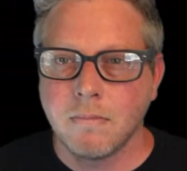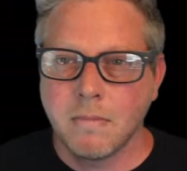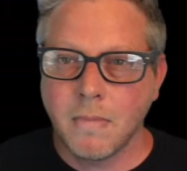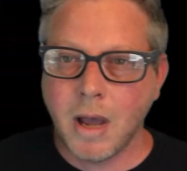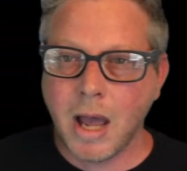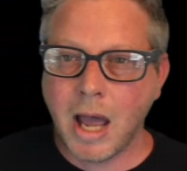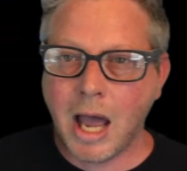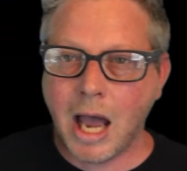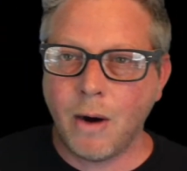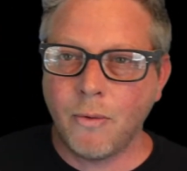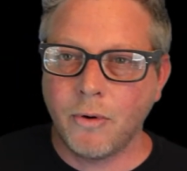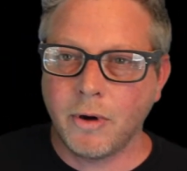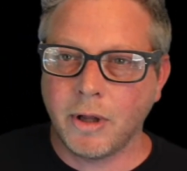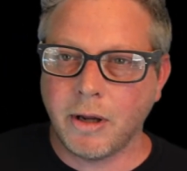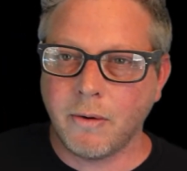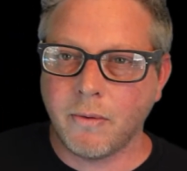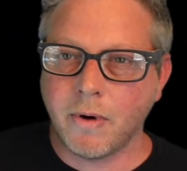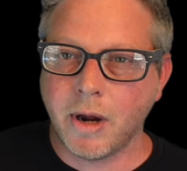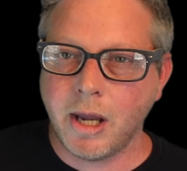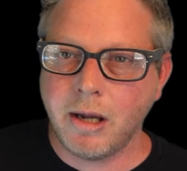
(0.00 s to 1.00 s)

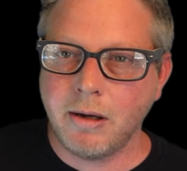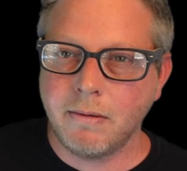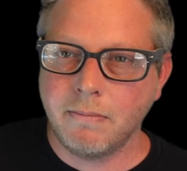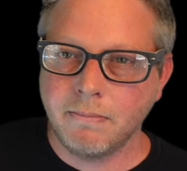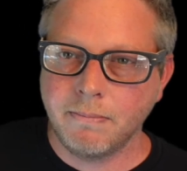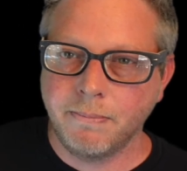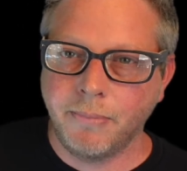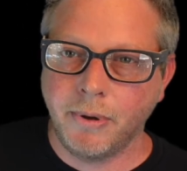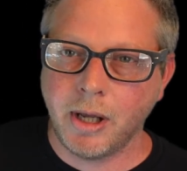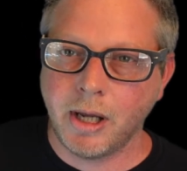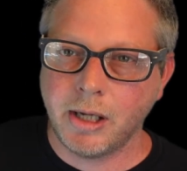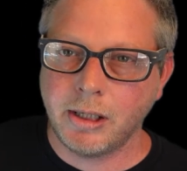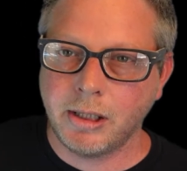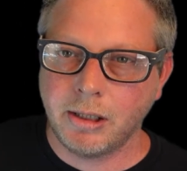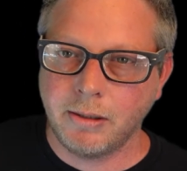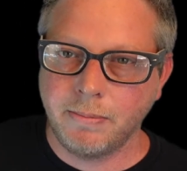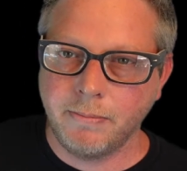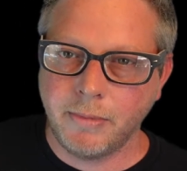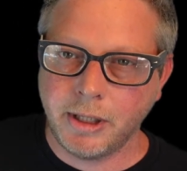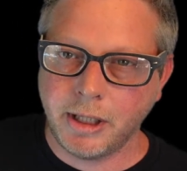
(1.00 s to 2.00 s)
Hourly rate
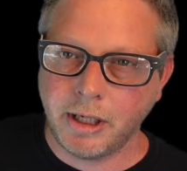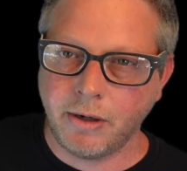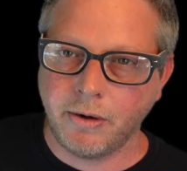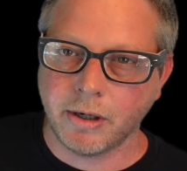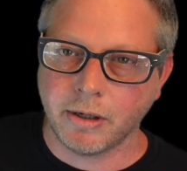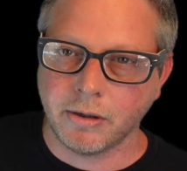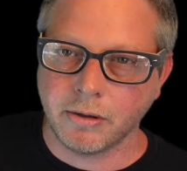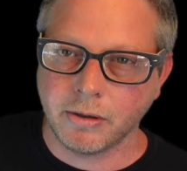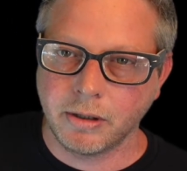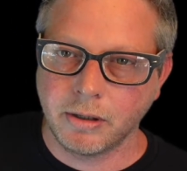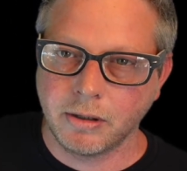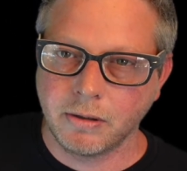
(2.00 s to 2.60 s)
plus materials.